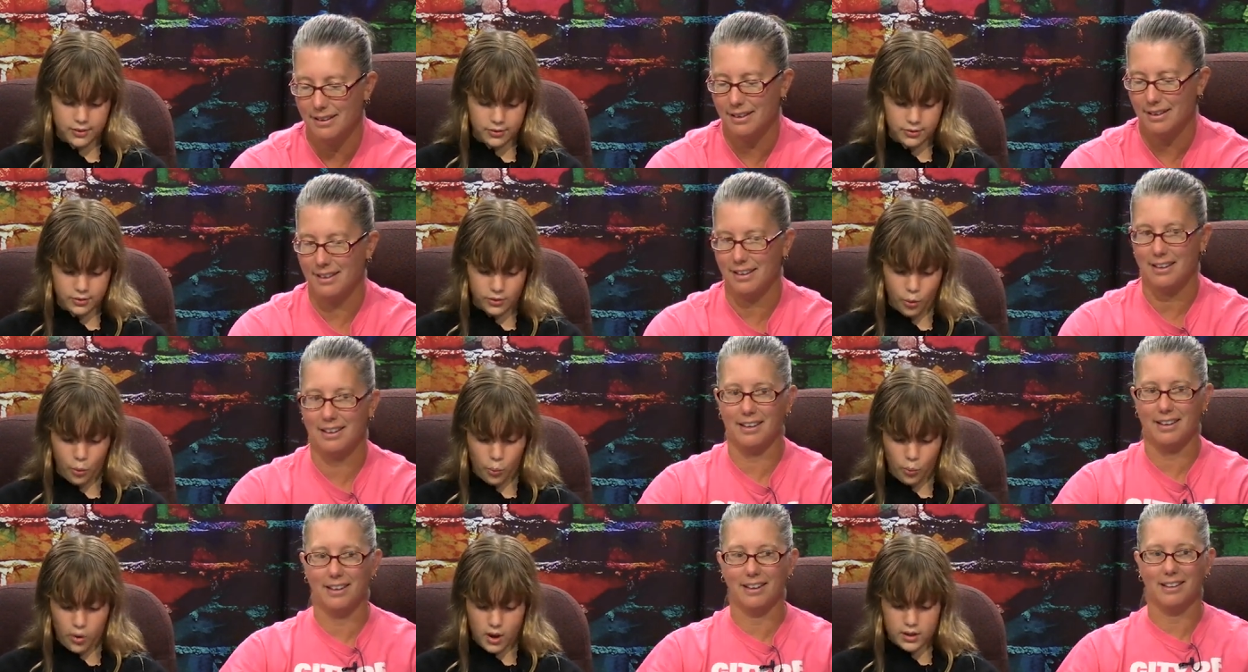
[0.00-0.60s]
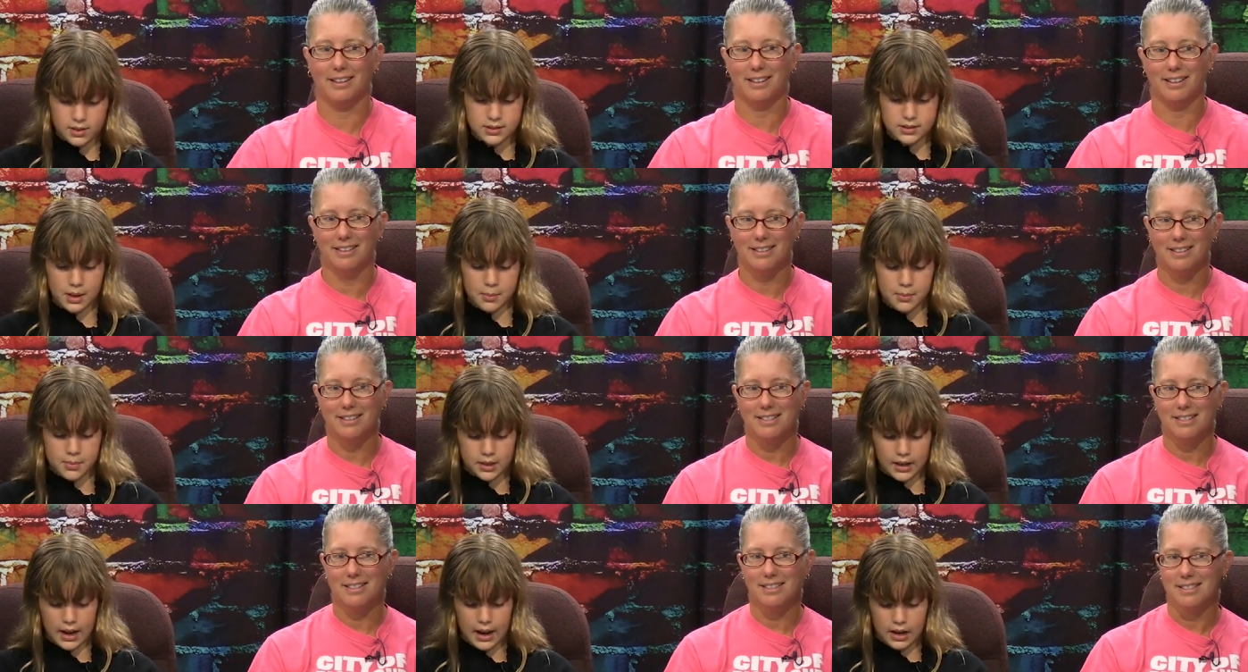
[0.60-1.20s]
Speaker 1: for once
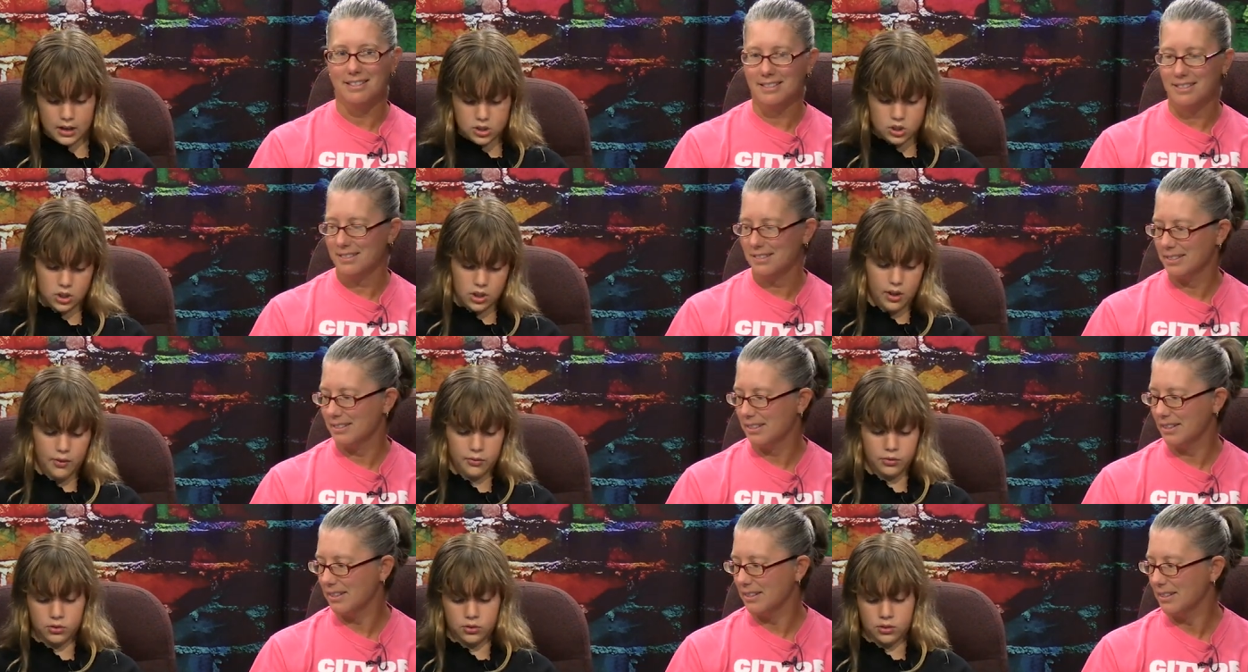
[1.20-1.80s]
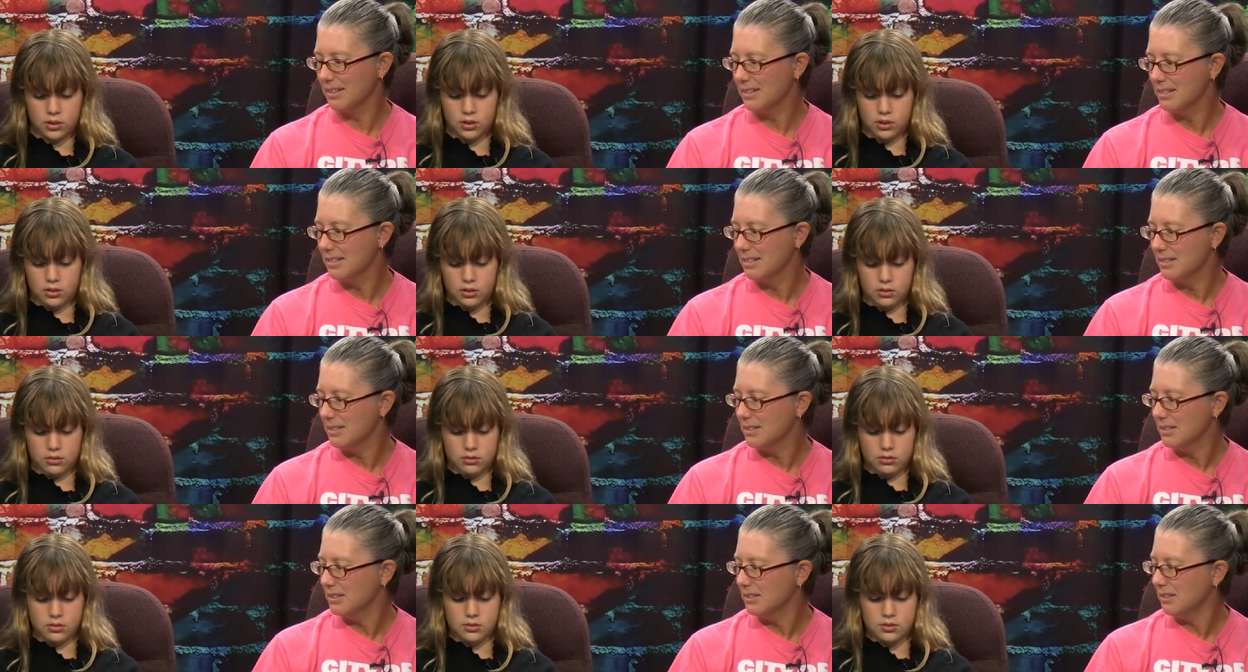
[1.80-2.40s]
I'm gonna actually have to
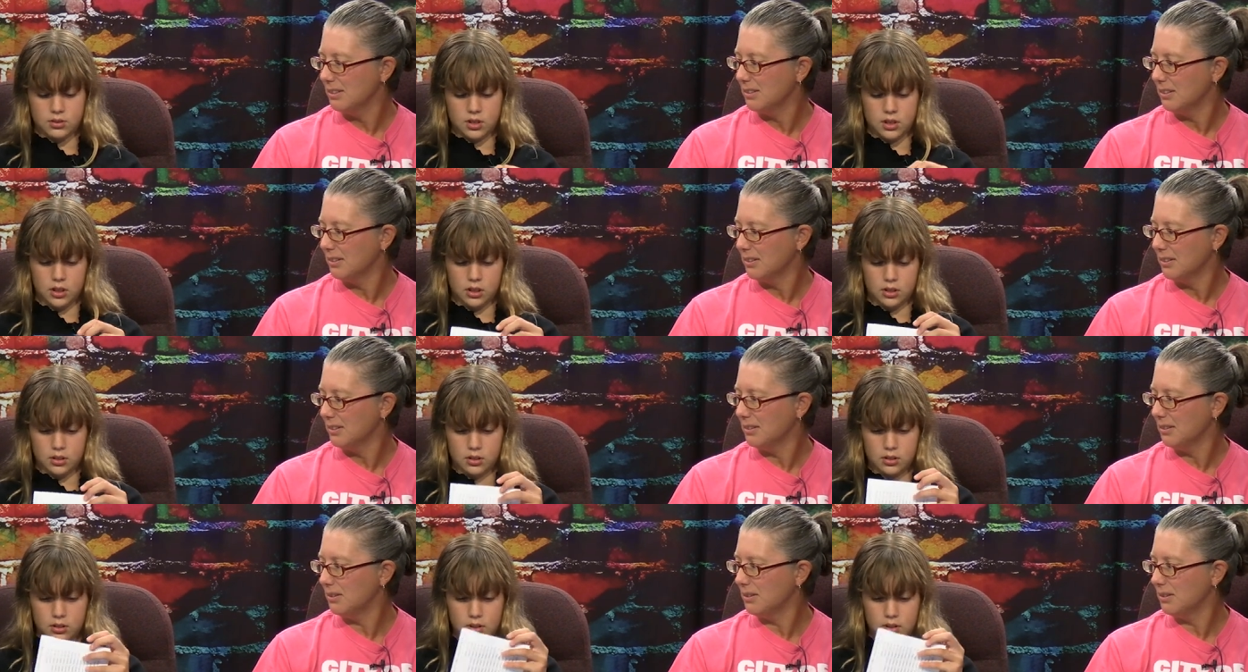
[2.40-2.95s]
to